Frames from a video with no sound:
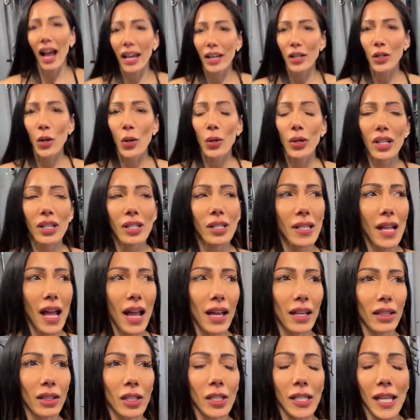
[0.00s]
I noticed
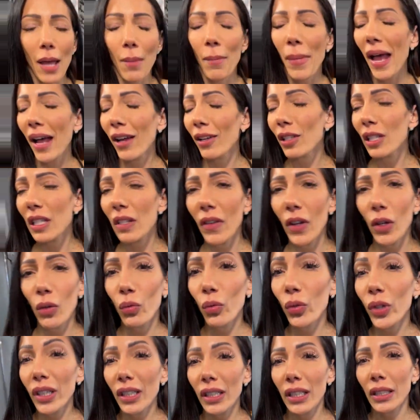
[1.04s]
that the 10 pounds
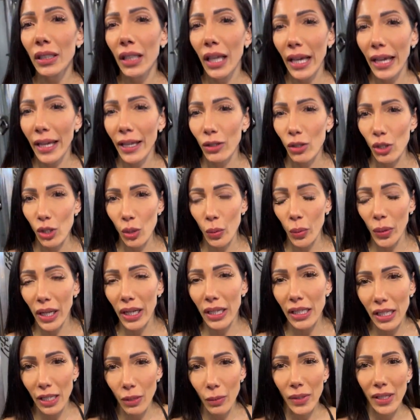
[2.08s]
felt really light. So what
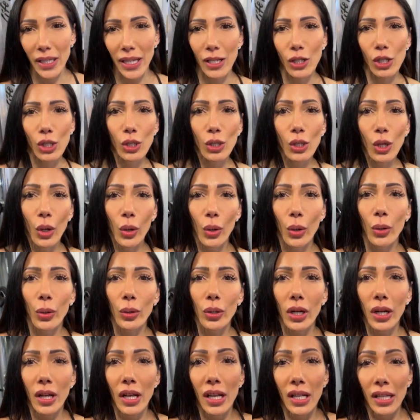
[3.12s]
I did was I
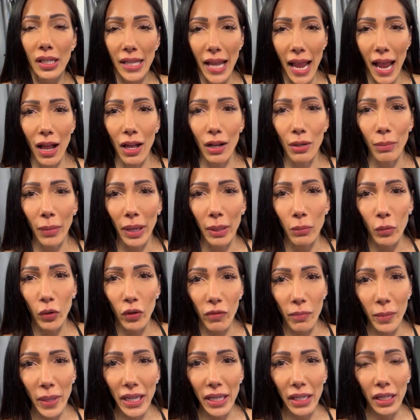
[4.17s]
slowed down my
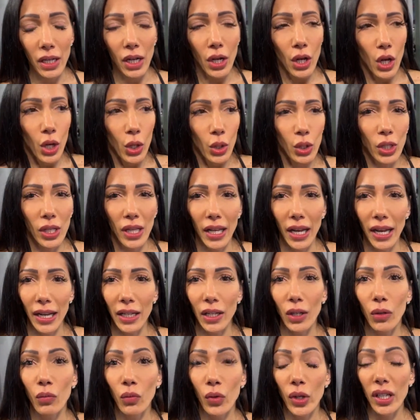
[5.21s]
movement so that I
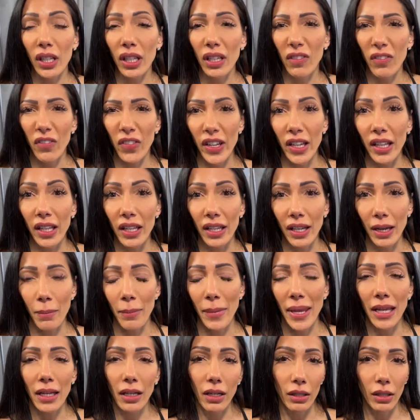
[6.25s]
can really feel it
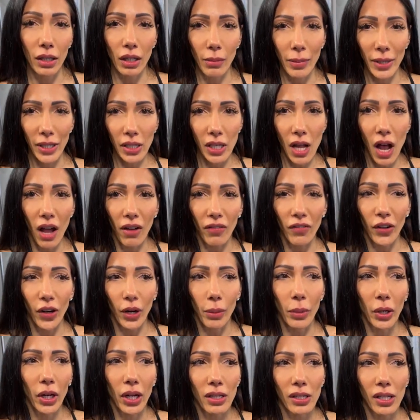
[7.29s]
and make it a little bit tougher,
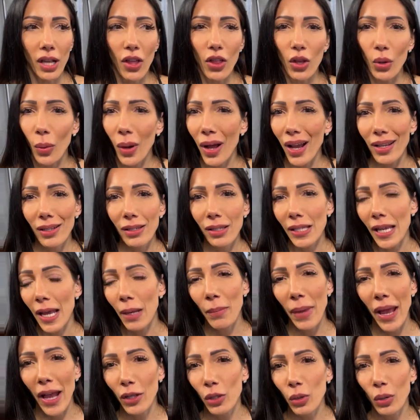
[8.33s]
because otherwise
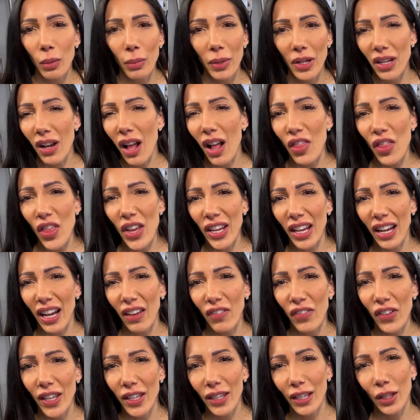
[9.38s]
10 pounds would have been nothing, and I
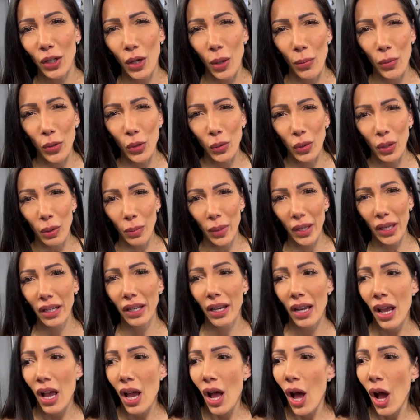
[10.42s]
feel like it almost would have been
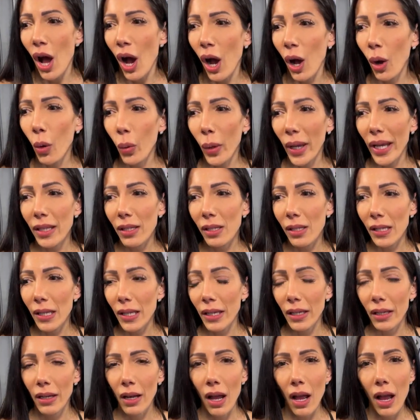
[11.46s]
a
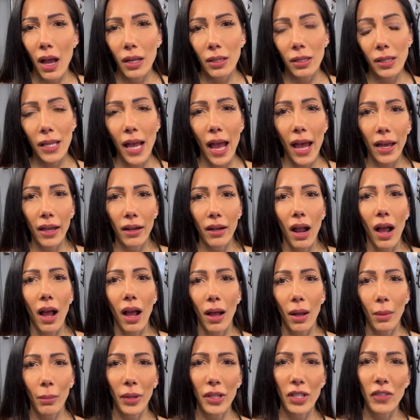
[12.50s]
wasted set
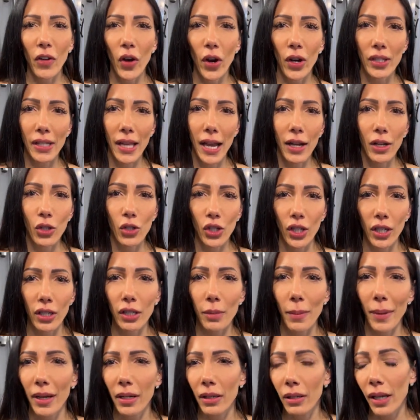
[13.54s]
as far as energy
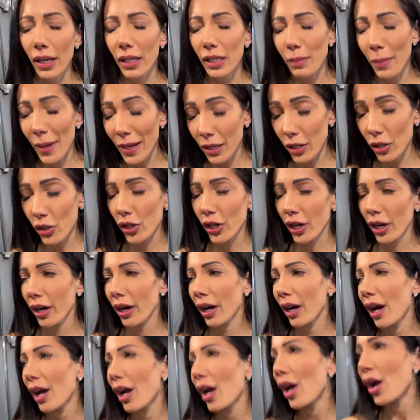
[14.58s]
expenditure.